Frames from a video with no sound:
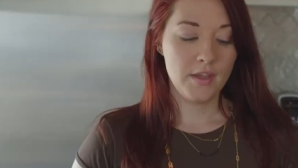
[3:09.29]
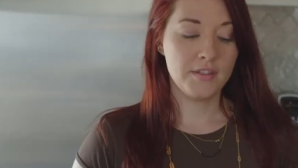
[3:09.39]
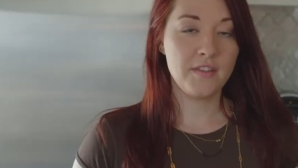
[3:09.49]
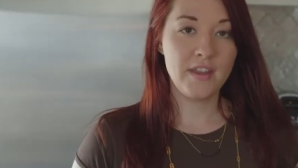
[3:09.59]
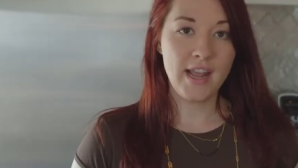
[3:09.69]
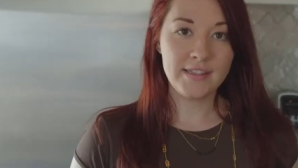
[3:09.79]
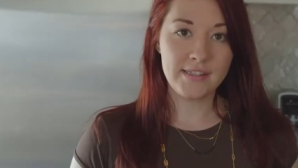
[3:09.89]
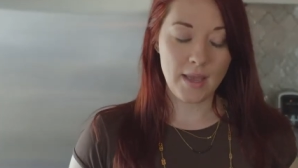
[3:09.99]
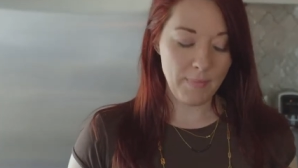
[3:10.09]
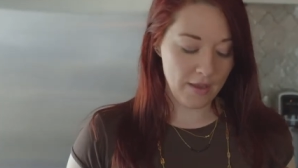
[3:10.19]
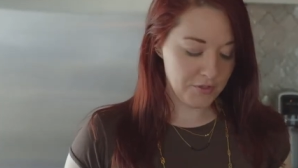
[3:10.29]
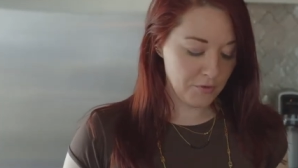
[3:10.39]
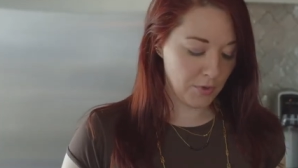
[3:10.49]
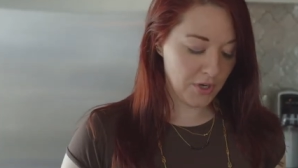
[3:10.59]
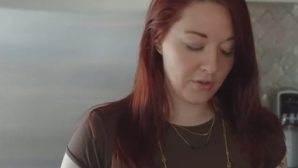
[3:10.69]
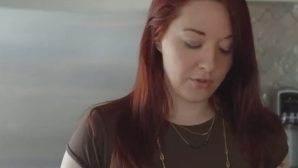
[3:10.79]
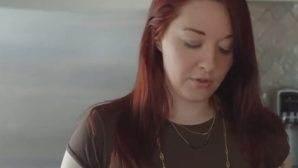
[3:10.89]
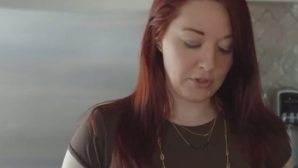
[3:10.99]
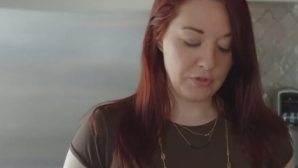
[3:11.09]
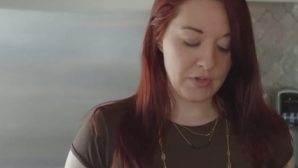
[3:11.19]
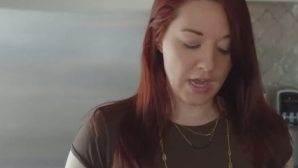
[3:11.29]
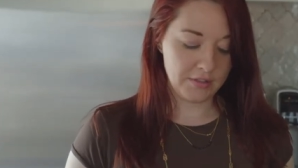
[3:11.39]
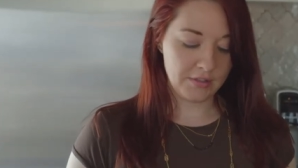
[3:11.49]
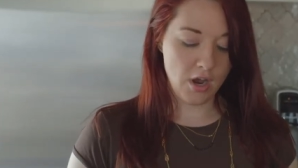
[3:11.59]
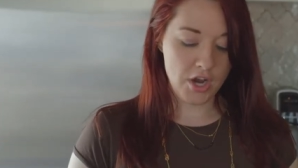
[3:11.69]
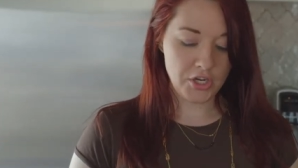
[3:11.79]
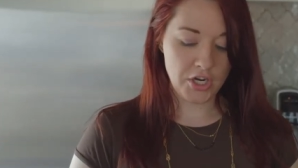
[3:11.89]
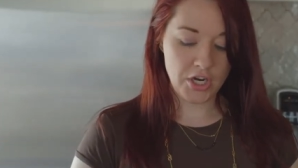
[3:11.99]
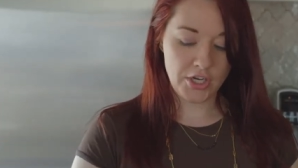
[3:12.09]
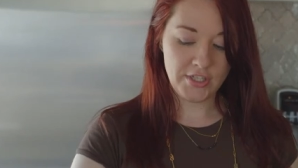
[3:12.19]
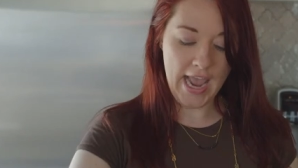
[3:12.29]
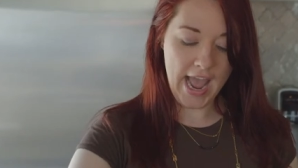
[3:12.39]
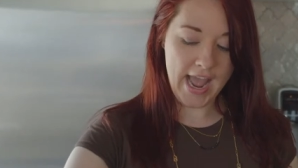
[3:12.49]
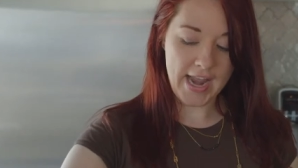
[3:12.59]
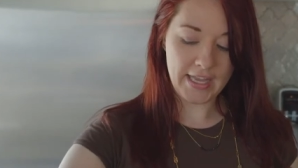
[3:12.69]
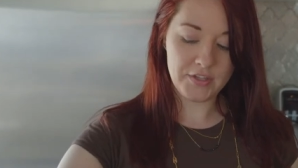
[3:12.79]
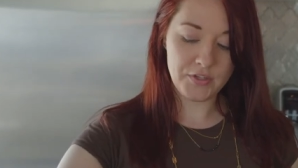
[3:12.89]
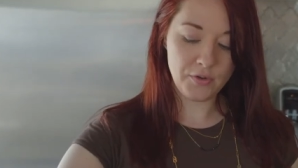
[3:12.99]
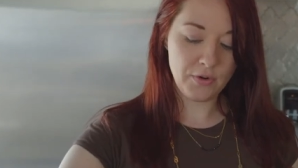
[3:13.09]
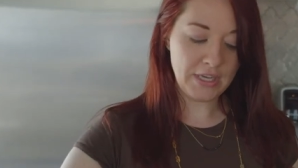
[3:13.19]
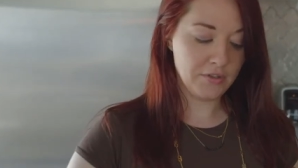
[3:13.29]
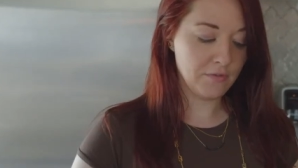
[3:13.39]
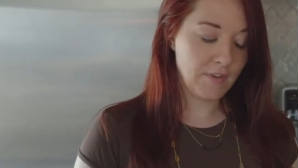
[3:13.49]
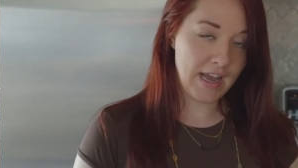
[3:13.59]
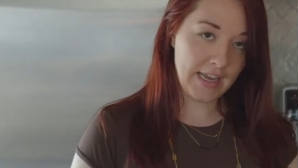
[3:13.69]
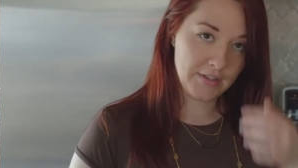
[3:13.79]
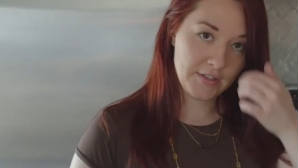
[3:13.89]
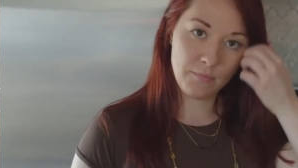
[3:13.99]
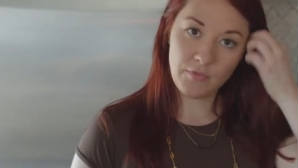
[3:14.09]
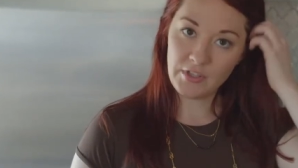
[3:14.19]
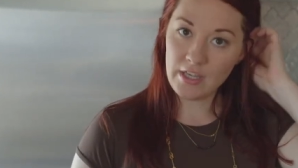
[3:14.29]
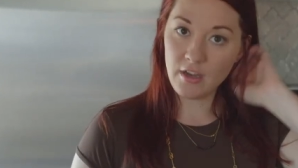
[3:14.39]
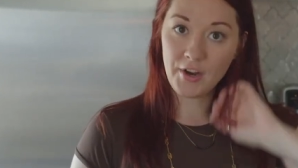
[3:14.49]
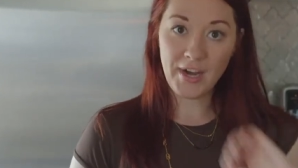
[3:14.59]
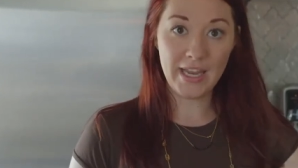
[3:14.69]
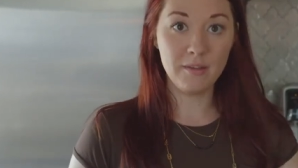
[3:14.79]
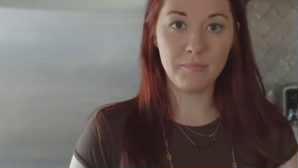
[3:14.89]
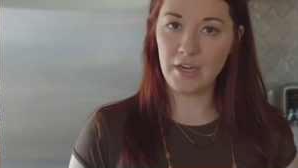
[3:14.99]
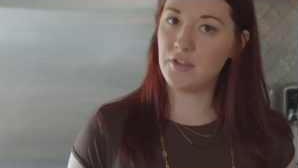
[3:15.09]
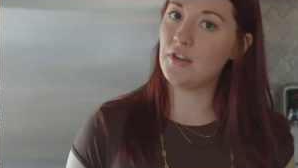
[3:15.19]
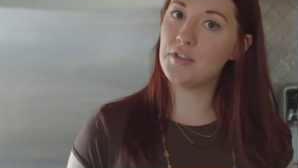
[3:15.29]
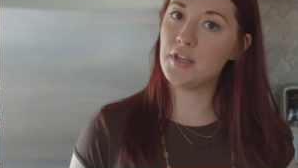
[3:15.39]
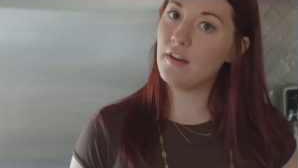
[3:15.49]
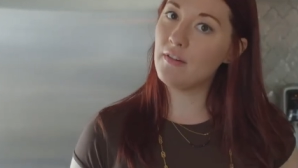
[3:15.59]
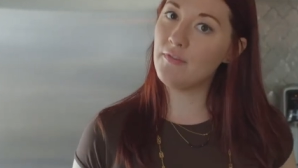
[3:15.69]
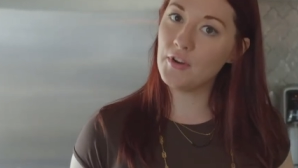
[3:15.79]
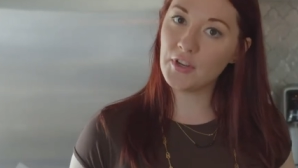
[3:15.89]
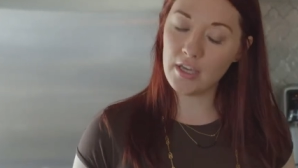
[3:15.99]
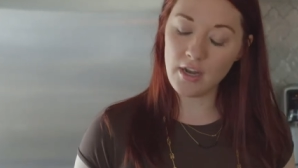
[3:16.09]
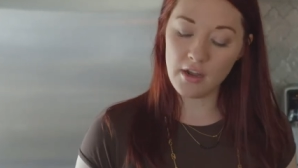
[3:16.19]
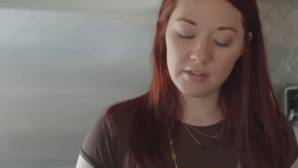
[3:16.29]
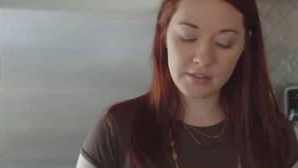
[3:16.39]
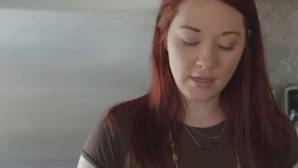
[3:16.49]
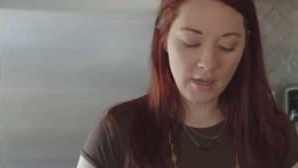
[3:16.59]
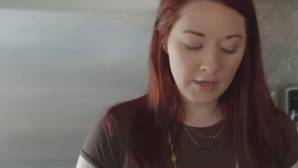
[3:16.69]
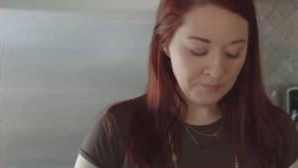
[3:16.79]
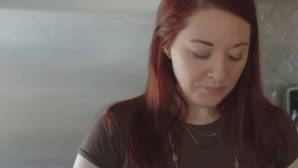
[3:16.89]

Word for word: So the next step after you put your little glue dots on your tag is you're going to find some really great pictures of your kiddos.